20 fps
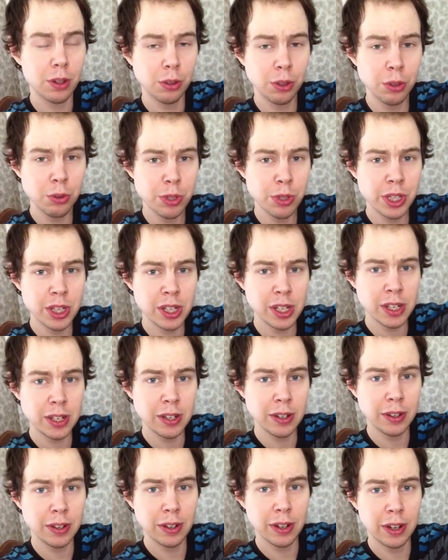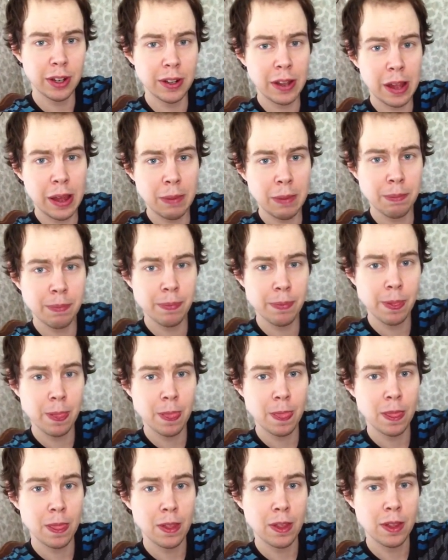lutein in them,
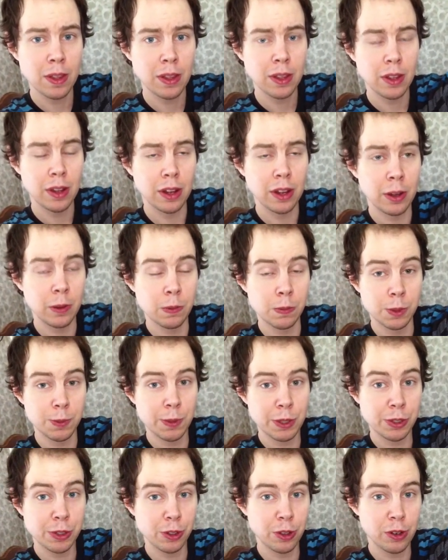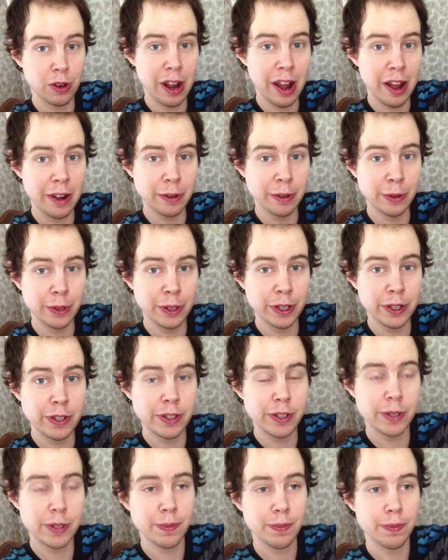um, special
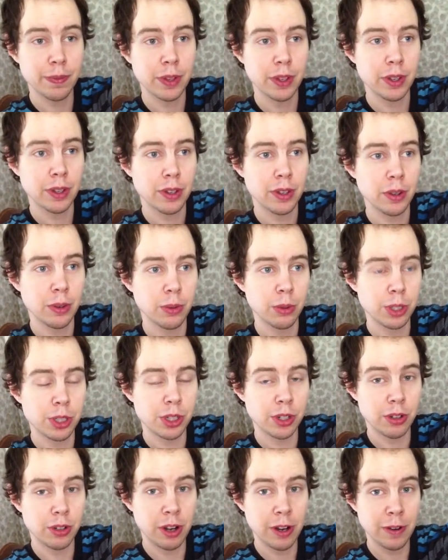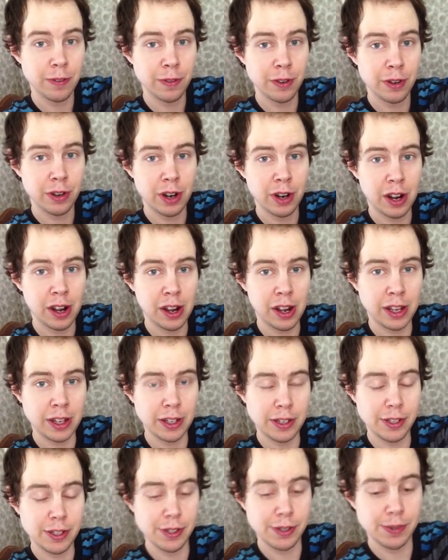carotenoids, which are great for your
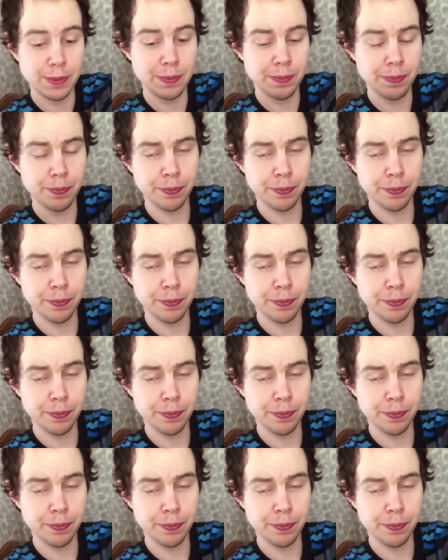eyes.